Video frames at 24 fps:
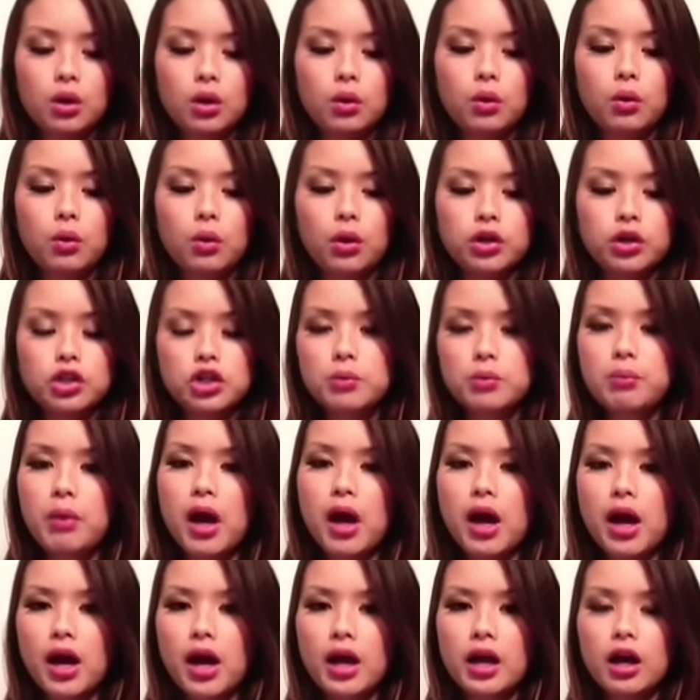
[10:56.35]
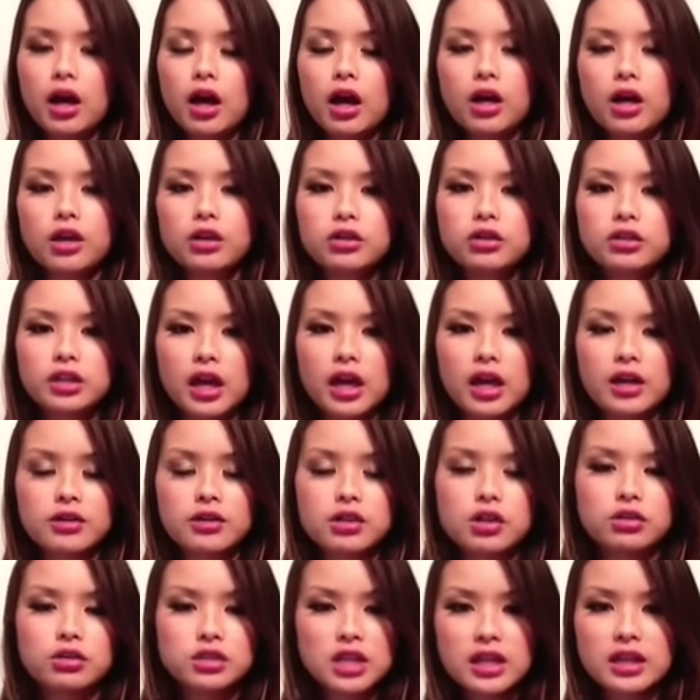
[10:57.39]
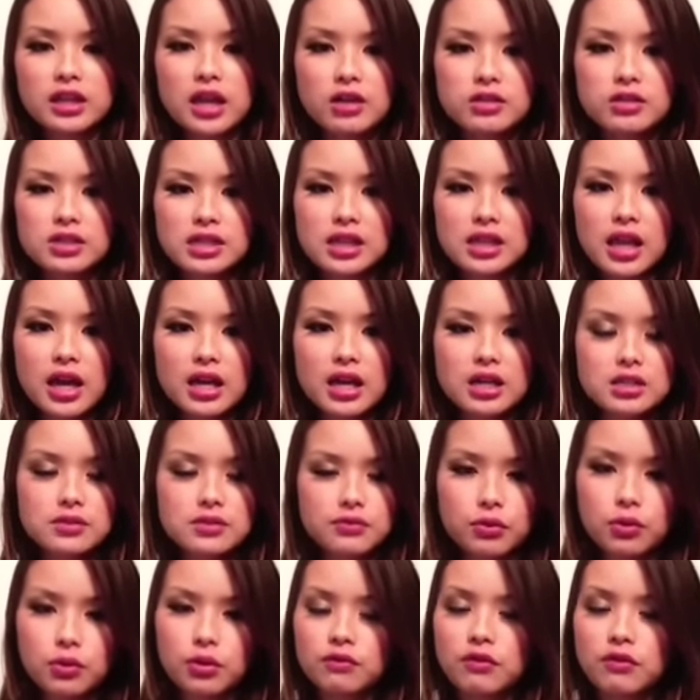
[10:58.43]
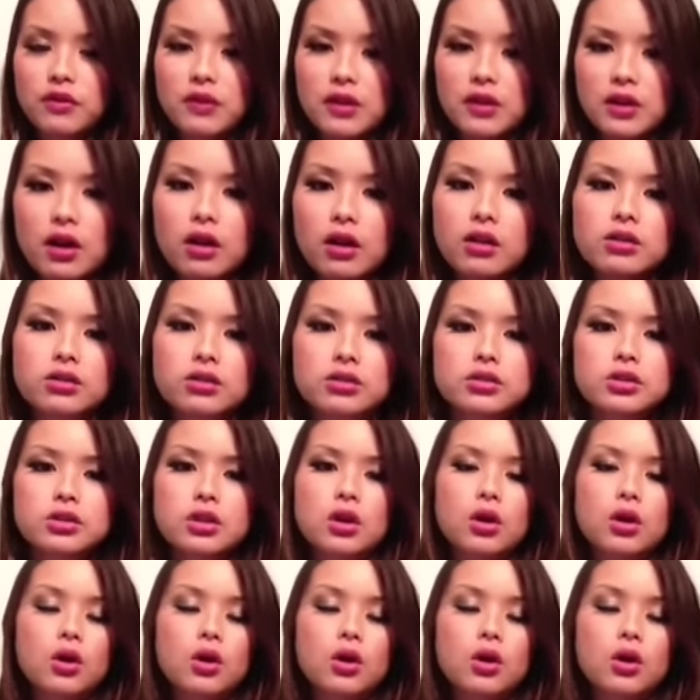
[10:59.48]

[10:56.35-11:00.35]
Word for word: or you could buy a hundred thousand, you know, ten thousand likes for fifty dollars.